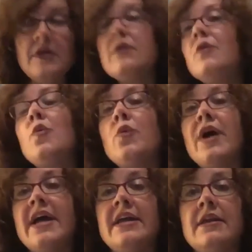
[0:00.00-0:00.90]

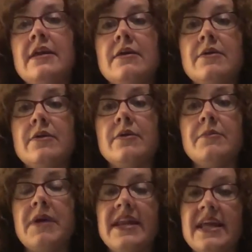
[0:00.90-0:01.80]
when
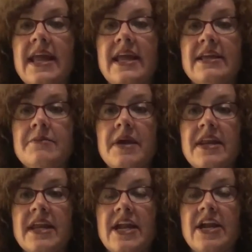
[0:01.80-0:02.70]
Medicaid and
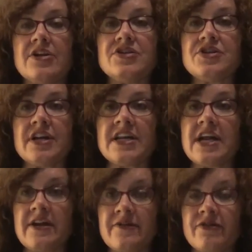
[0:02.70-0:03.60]
Medicare started
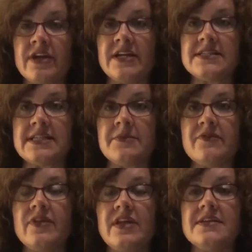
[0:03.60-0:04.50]
covering some of
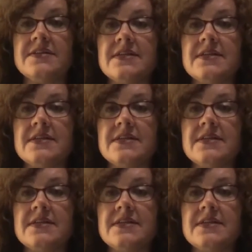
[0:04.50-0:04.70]
these